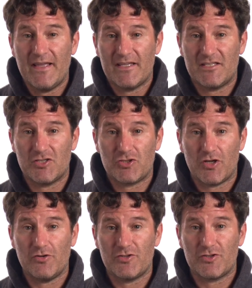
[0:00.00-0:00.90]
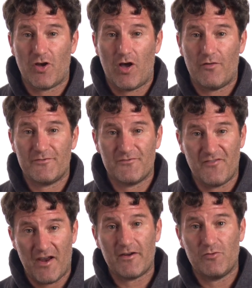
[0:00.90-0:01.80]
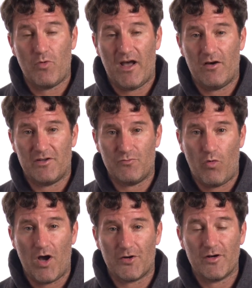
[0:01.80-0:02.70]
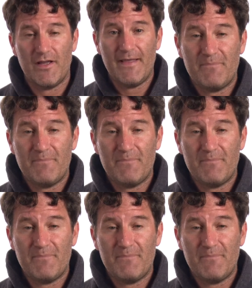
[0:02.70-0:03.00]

is that sugar dissolves very well in water.